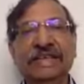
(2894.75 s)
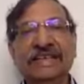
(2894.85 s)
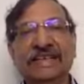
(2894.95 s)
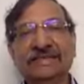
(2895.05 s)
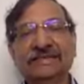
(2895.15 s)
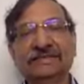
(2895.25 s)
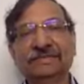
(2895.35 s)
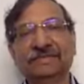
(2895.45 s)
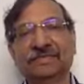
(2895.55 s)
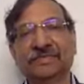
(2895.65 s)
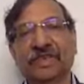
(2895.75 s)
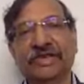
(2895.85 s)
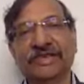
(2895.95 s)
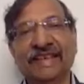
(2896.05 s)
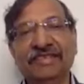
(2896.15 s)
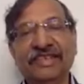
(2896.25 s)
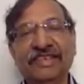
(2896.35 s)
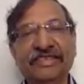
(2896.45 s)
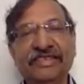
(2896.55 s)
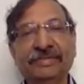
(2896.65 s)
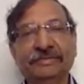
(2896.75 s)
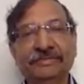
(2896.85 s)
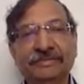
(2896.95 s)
leader for self-leadership.